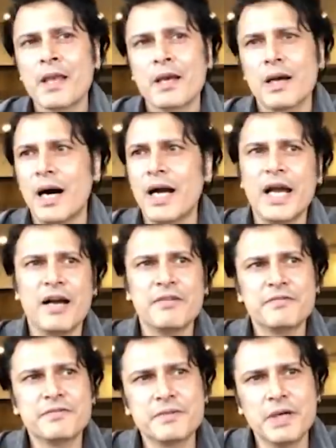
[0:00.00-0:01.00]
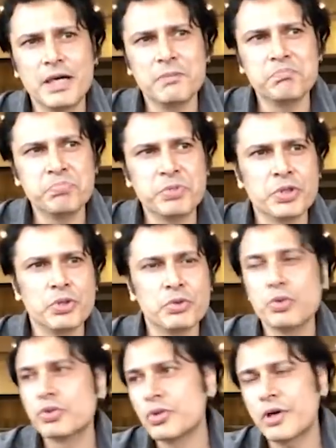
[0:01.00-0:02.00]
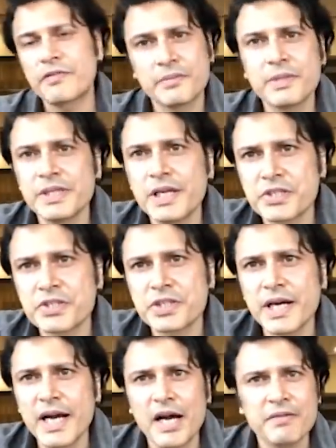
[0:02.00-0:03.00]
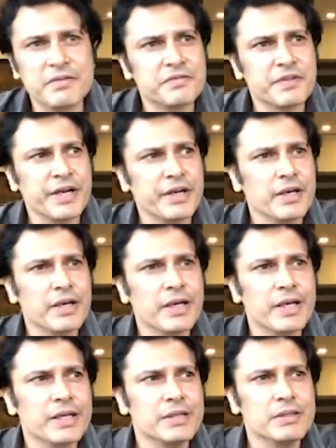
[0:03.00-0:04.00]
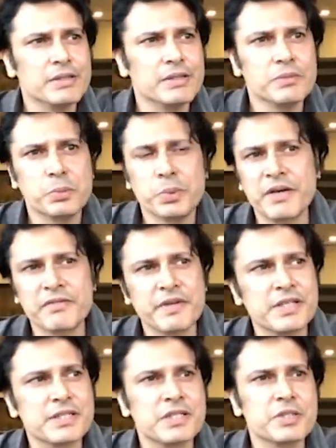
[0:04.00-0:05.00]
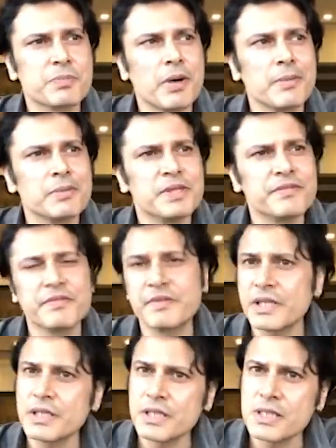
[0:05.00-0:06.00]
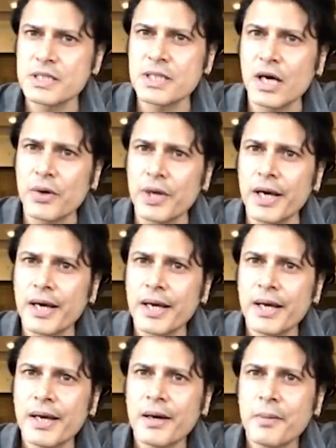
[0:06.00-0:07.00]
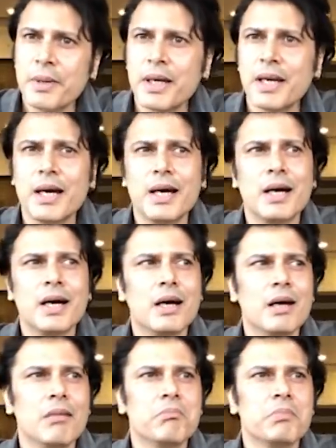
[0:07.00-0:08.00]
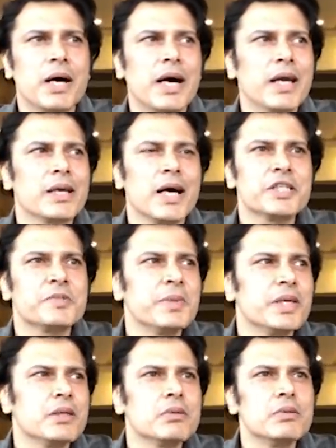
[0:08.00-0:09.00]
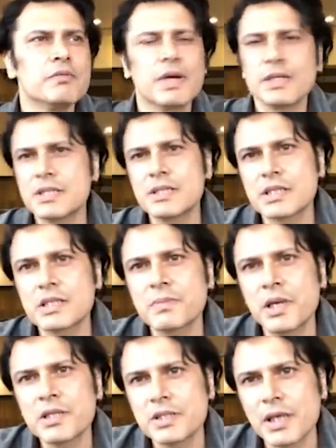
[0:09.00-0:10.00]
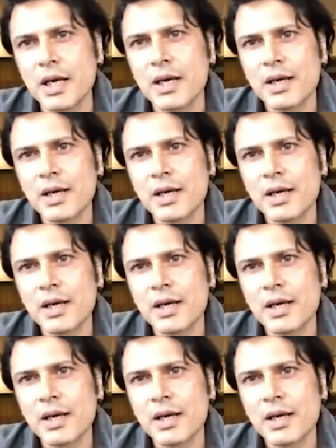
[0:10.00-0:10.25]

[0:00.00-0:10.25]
I have, you know, who's not from the industry. I have a friend, and we are friends since probably 15 years now. Yeah. But I speak to him once in 6 months. Yeah.